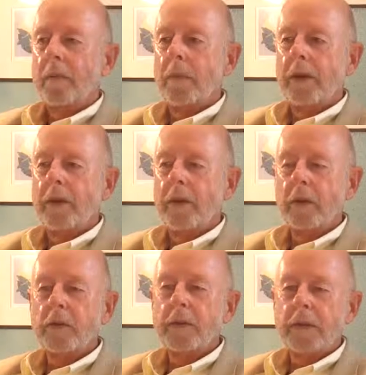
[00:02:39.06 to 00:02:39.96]
But
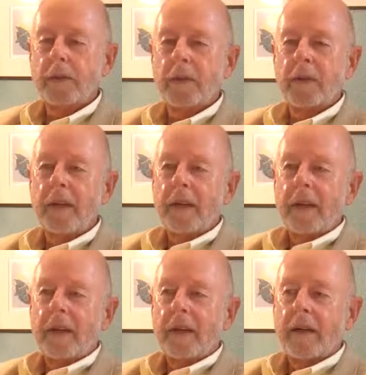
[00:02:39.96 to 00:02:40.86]
those people
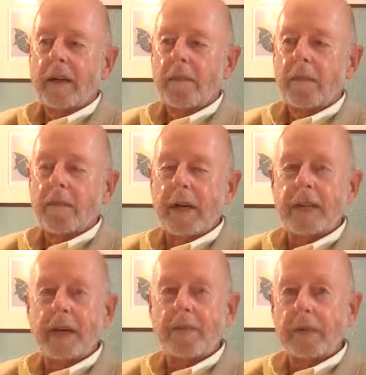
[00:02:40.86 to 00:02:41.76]

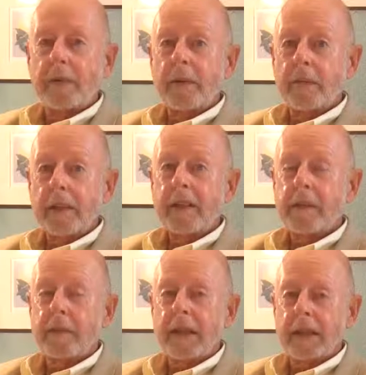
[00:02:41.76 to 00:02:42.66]
may not be
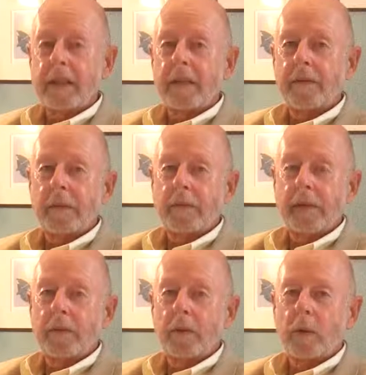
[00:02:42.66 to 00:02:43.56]
replaced by incoming
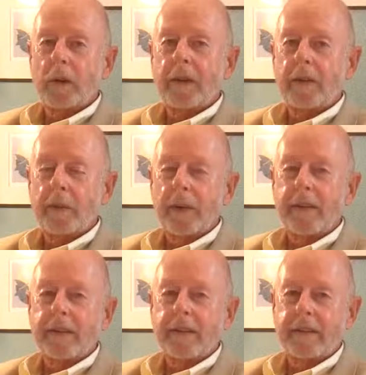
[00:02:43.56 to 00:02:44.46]
people quite at the
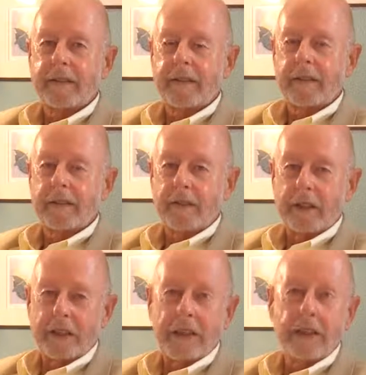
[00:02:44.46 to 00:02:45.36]
rate that it's
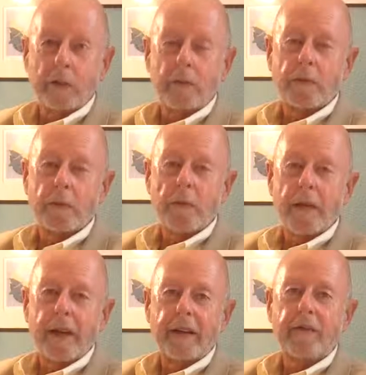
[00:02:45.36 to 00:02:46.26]
going to take to
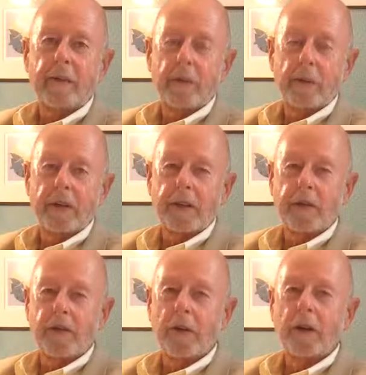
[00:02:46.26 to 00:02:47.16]
absorb that inventory in
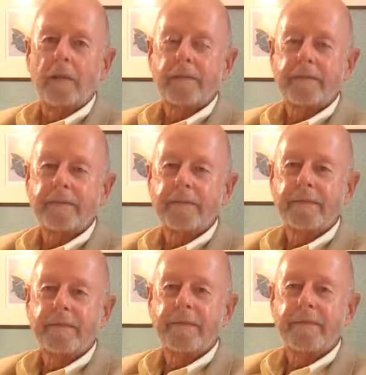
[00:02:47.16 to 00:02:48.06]
the fall.
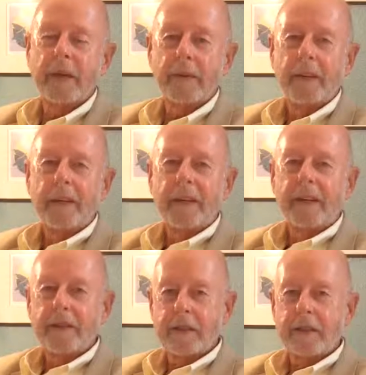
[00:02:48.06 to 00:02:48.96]
Now,
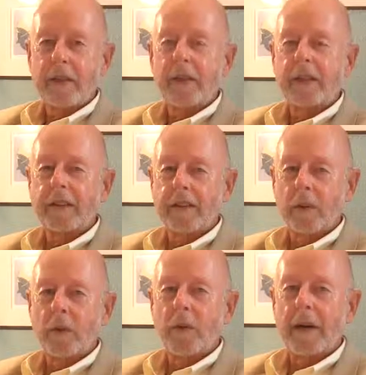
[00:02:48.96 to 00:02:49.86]
here's a little thing to
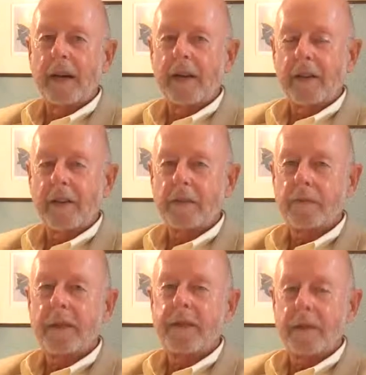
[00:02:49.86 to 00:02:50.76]
know about how this
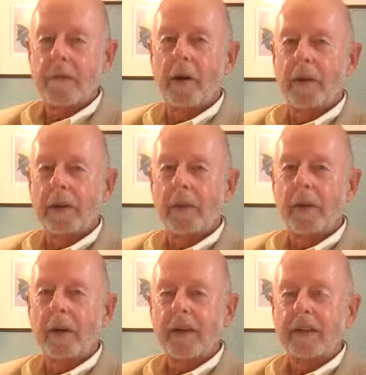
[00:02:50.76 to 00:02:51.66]
piece of the market
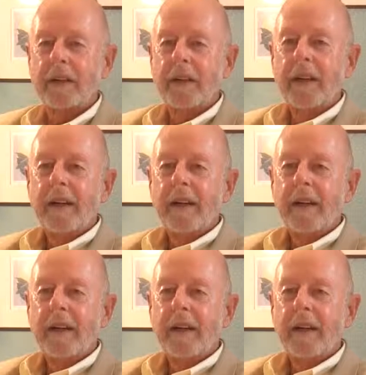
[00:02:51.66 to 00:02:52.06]
works.